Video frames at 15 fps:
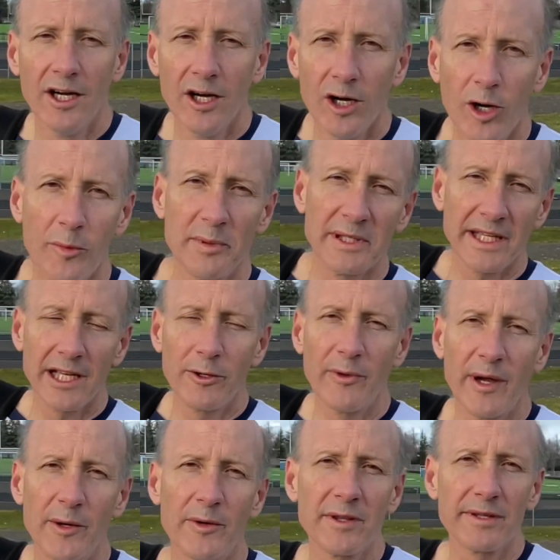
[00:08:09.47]
Hoping to get
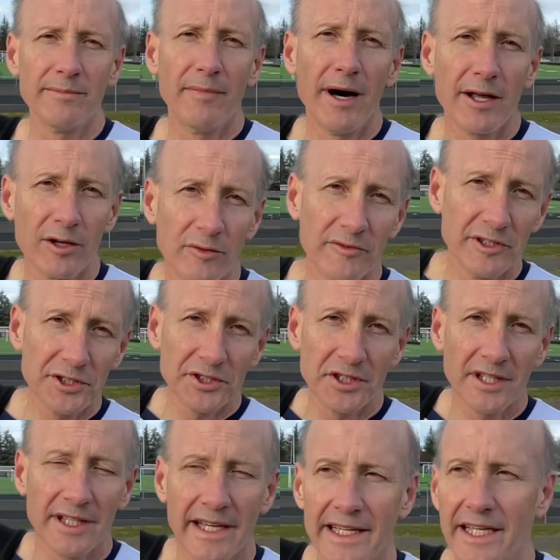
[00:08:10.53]
away with
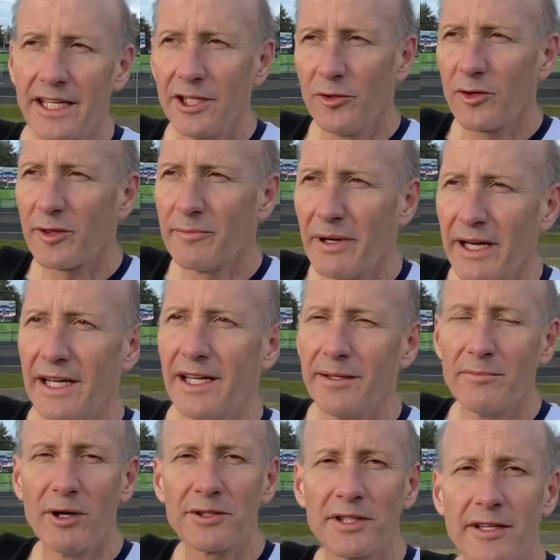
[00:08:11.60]
monovision like I do with my
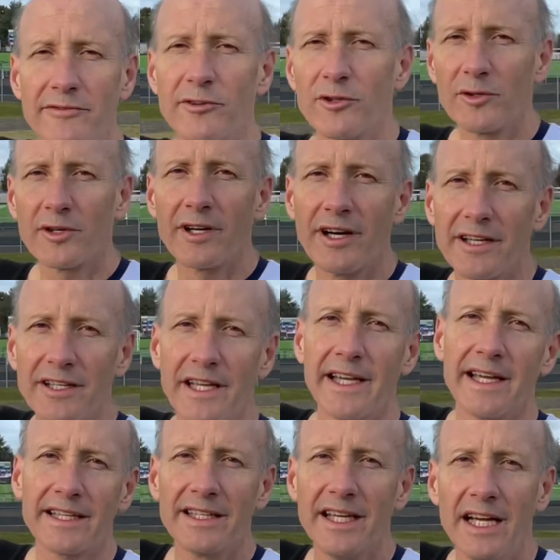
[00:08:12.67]
multifocal
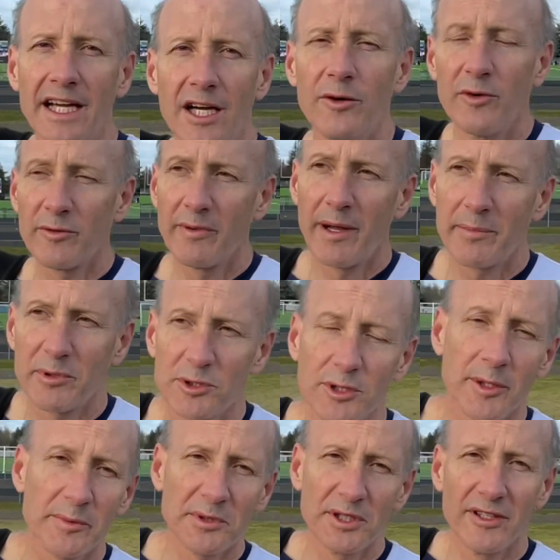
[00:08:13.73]
contact with my
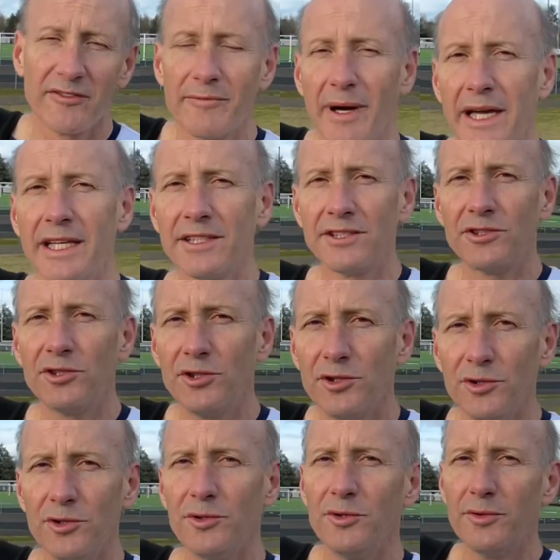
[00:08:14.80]
prescription of
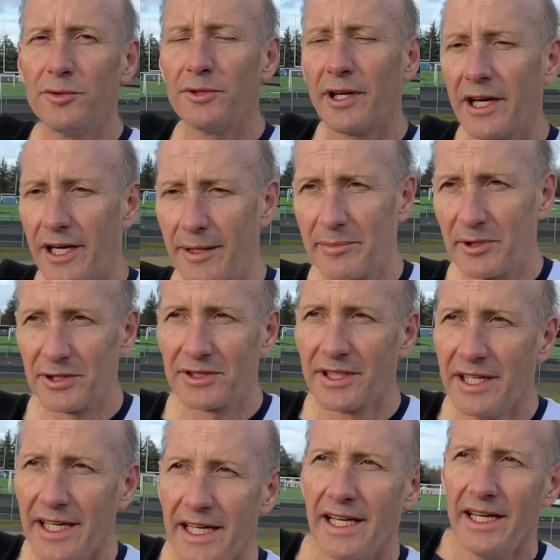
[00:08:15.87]
-2 diopters,
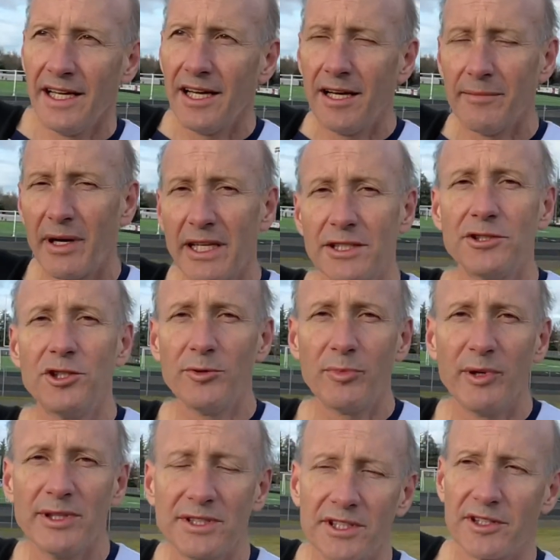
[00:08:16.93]

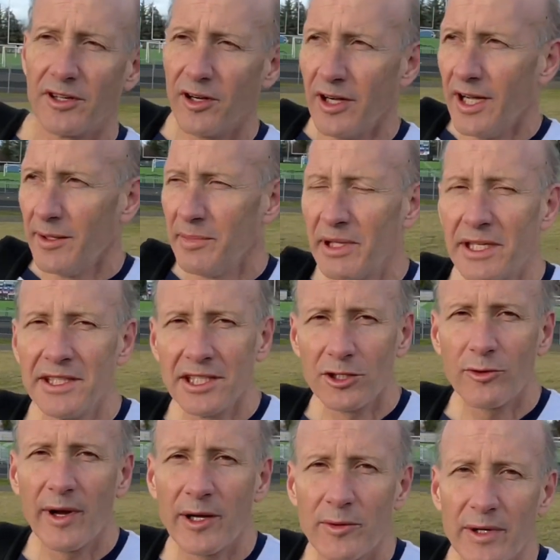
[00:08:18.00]
-2.0. But it didn't
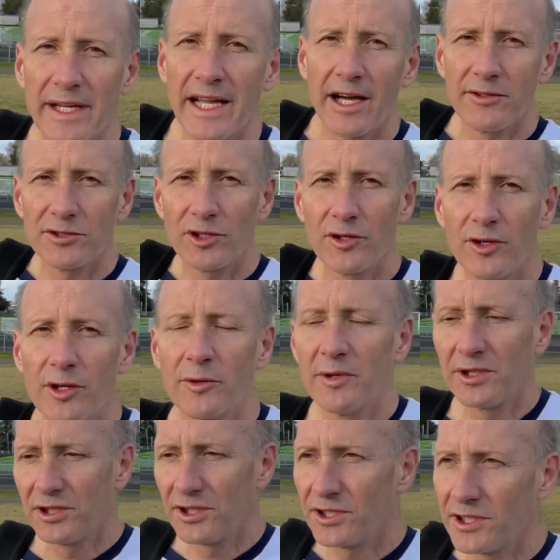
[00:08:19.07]
quite work out so good with
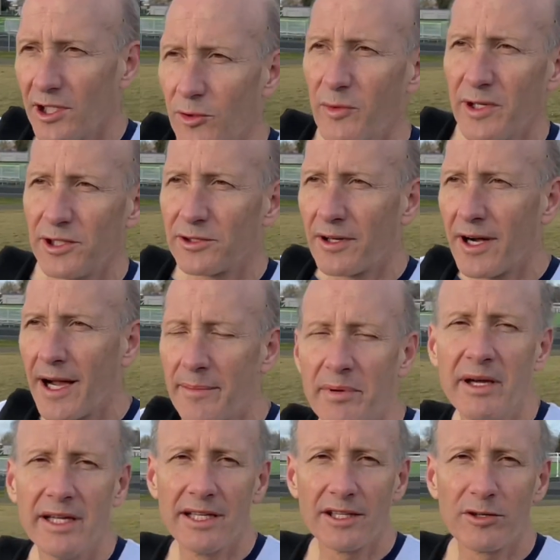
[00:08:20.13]
just 1 drop.
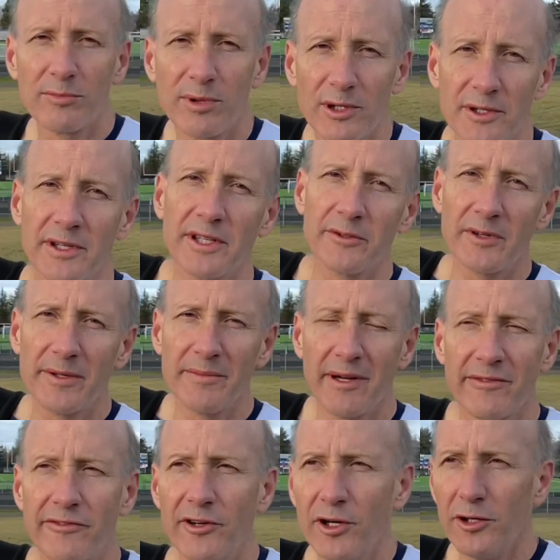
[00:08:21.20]
A little blurry to read my
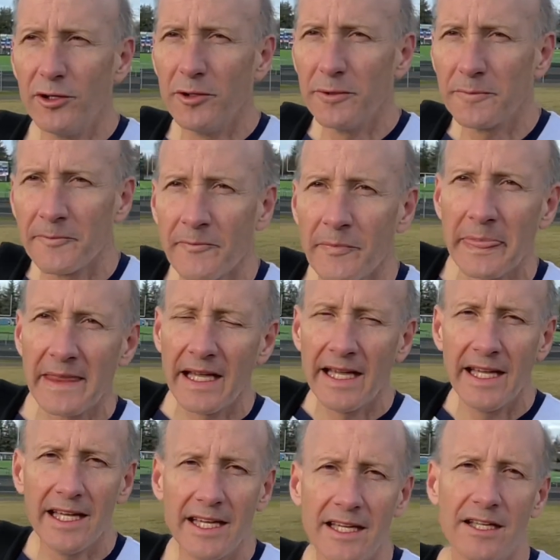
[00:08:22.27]
phone,
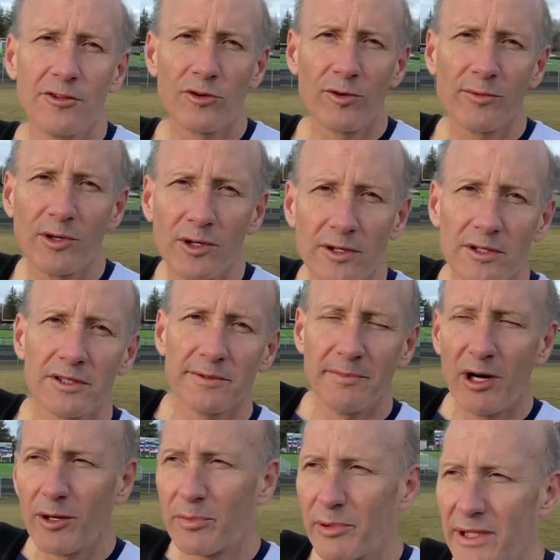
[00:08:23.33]
and normal or
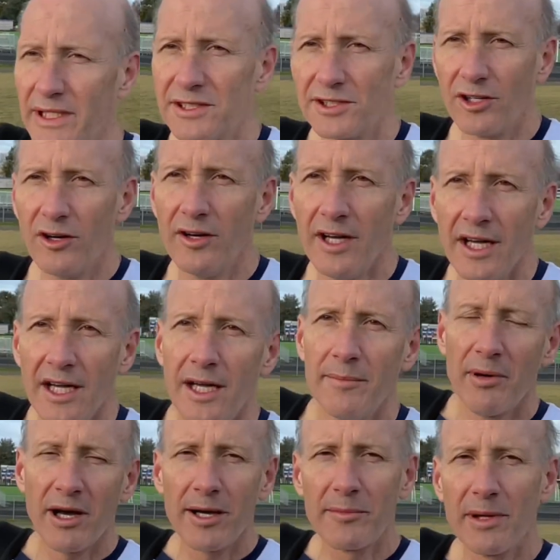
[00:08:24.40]
small print. So
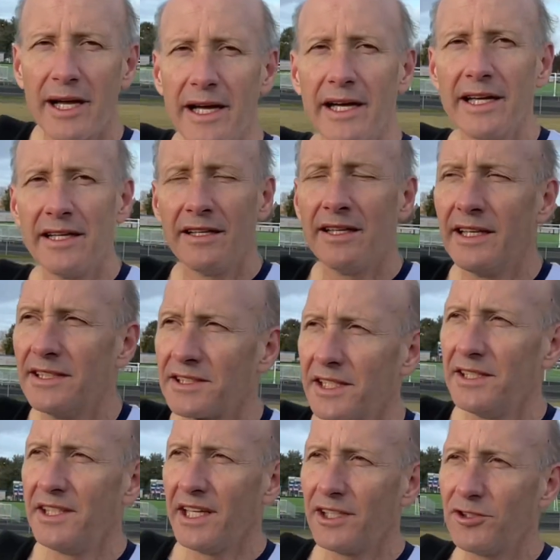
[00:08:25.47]
bottom line, it's going
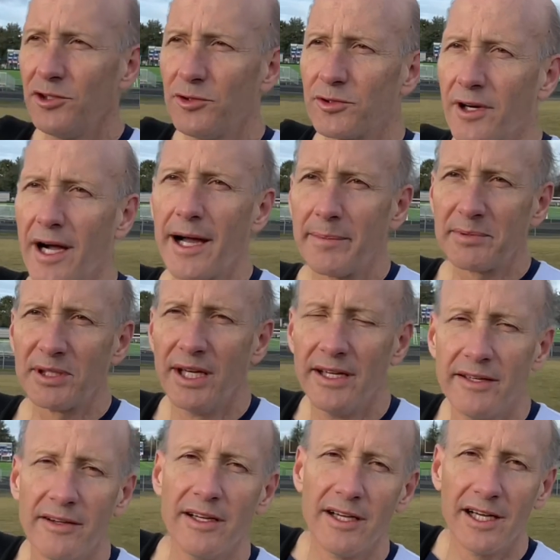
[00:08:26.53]
to take 2 drops,
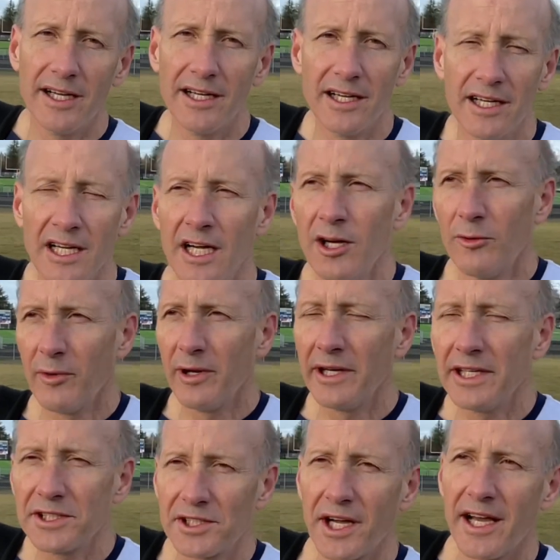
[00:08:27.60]
1 in
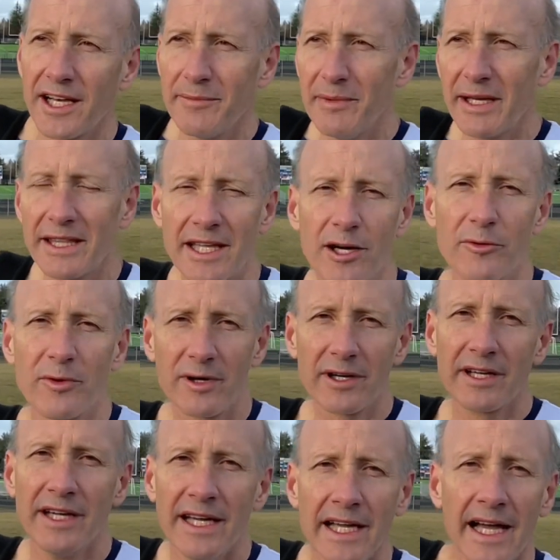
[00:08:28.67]
each eye to make that work.
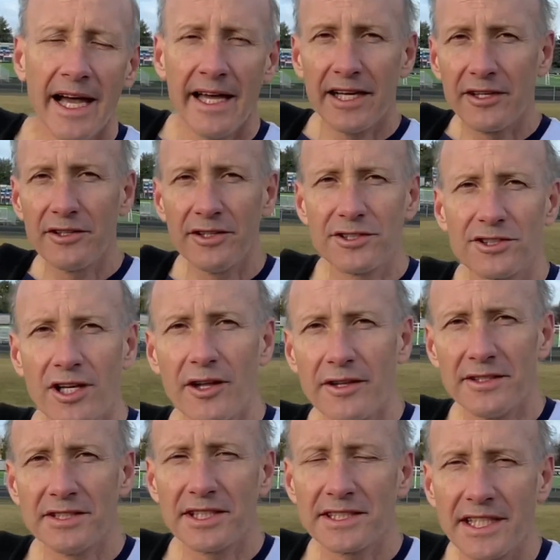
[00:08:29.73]
I had a good solid
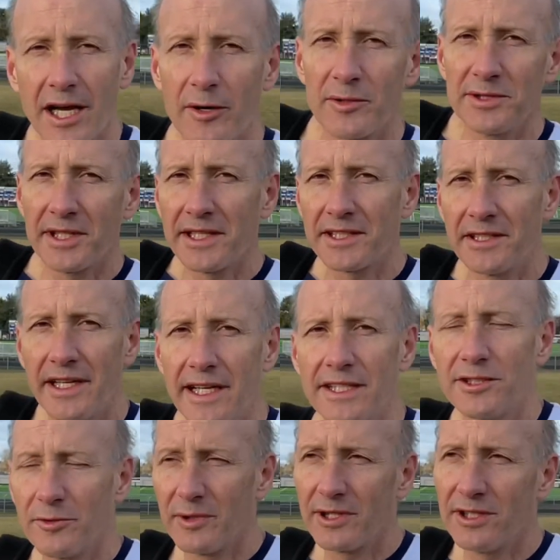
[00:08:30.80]
6 hours yesterday,
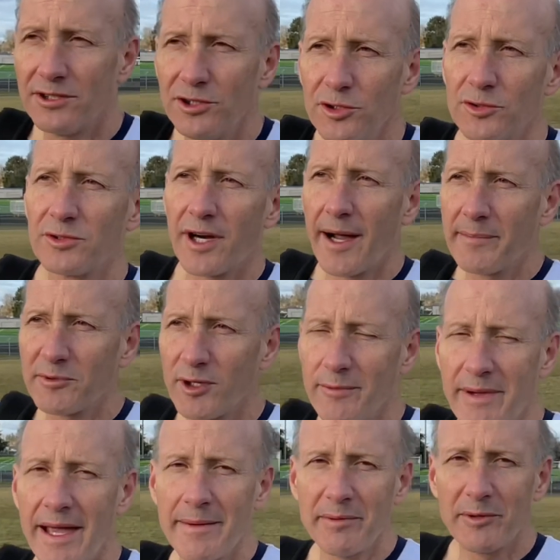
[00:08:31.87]
so with the 2 drops, so I'm
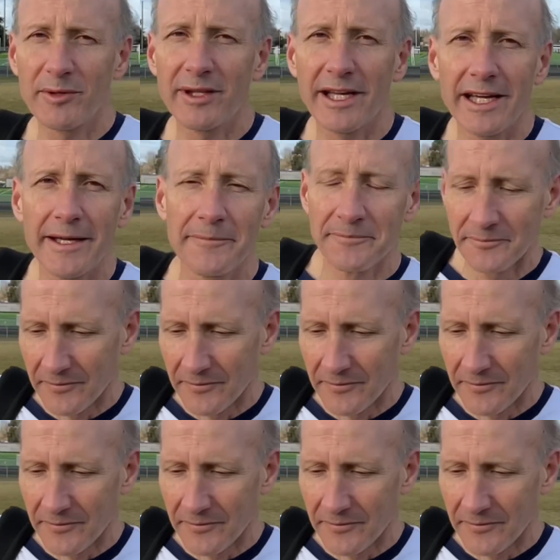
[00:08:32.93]
happy with that.